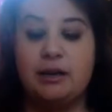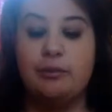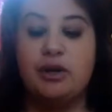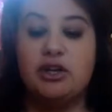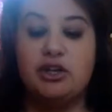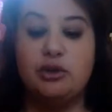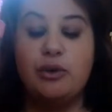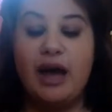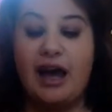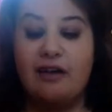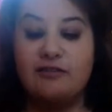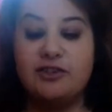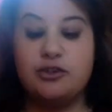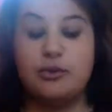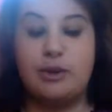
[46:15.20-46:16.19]
but you
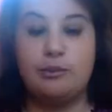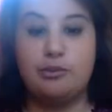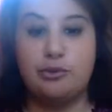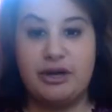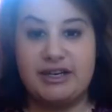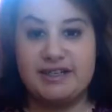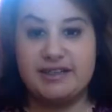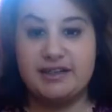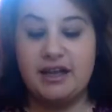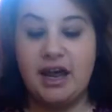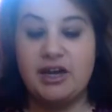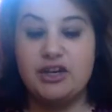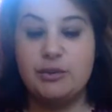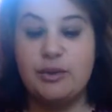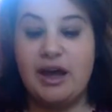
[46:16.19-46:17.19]
have to embrace it
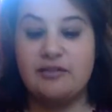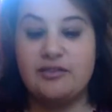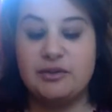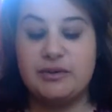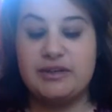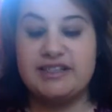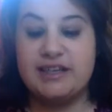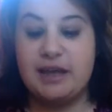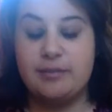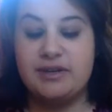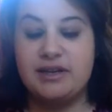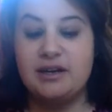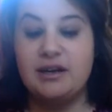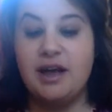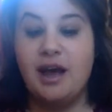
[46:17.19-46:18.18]
and you have to accept
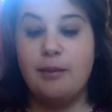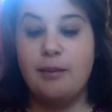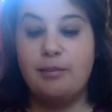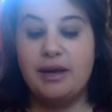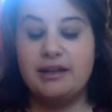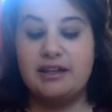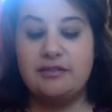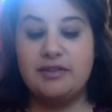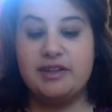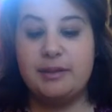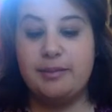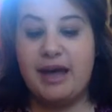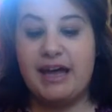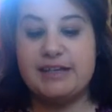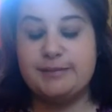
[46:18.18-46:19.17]
it by leaving the
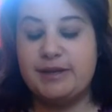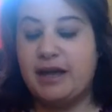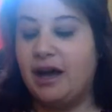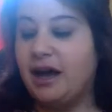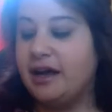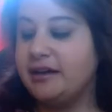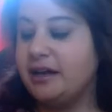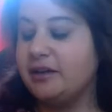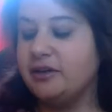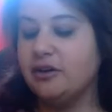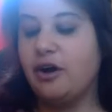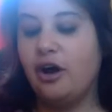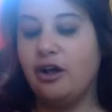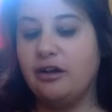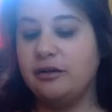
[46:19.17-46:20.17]
past behind. And they're
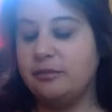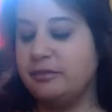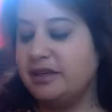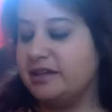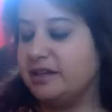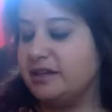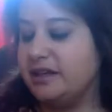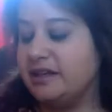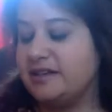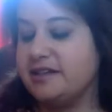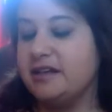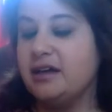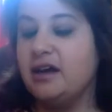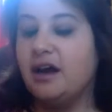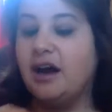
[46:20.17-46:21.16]
calling me to this.
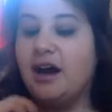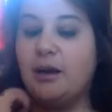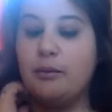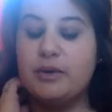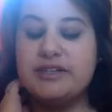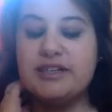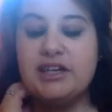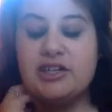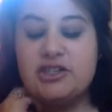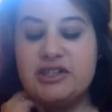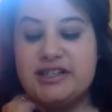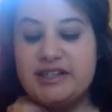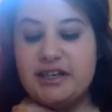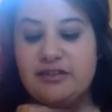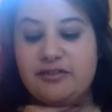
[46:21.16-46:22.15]
What's
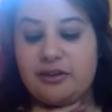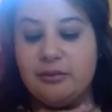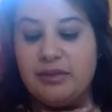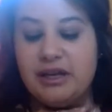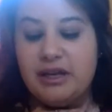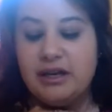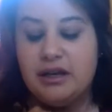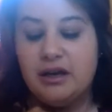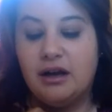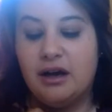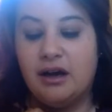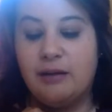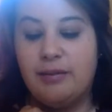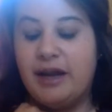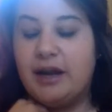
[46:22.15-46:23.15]
interesting for me,
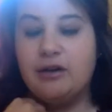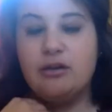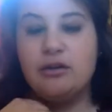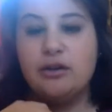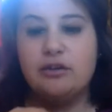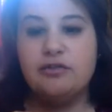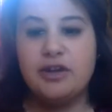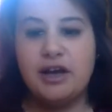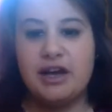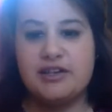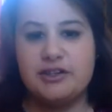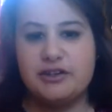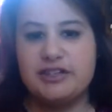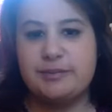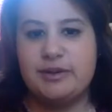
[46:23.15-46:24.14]
and I don't know if you guys
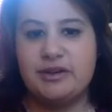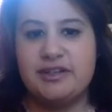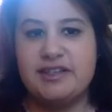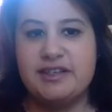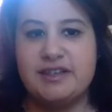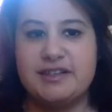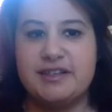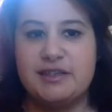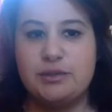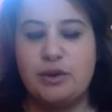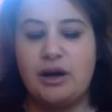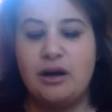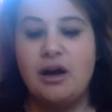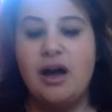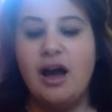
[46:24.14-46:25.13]
are experiencing this as
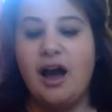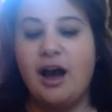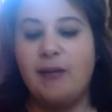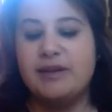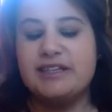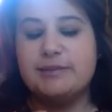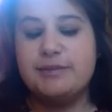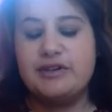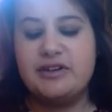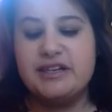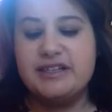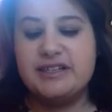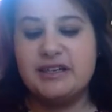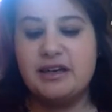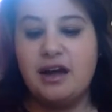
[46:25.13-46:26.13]
well, I'm
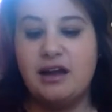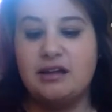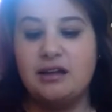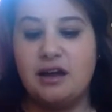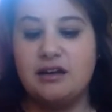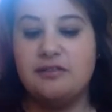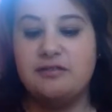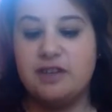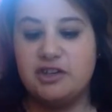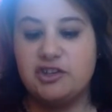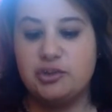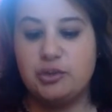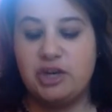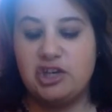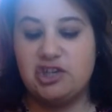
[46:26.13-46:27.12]
experiencing a lot of
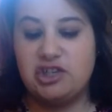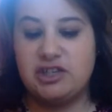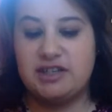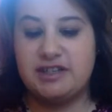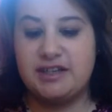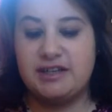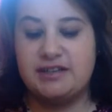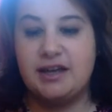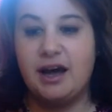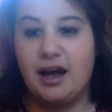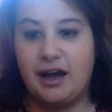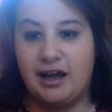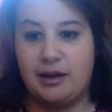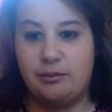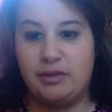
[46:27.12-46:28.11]
fluctuations in
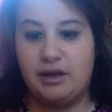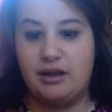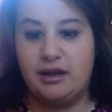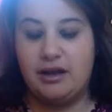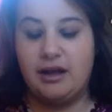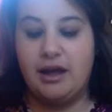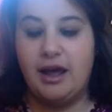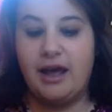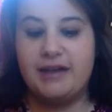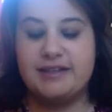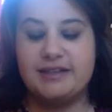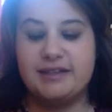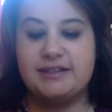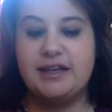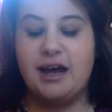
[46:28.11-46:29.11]
time, as
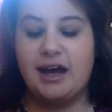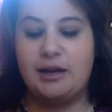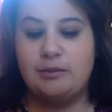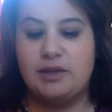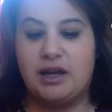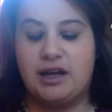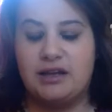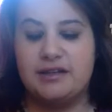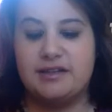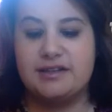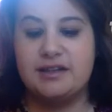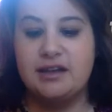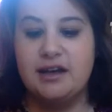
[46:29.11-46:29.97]
in timelines,